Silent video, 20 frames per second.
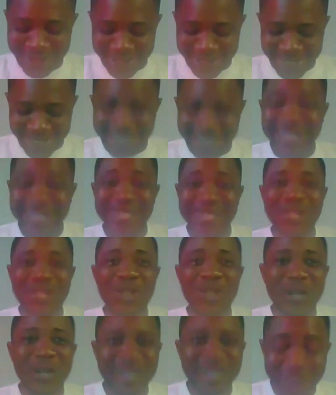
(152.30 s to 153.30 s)
in this
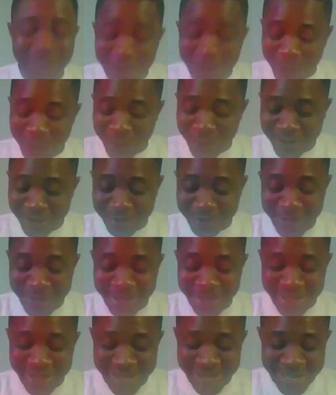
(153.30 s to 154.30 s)
journey with
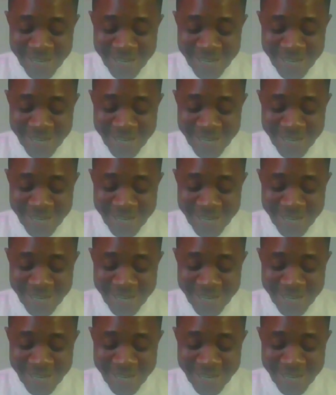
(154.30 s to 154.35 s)
me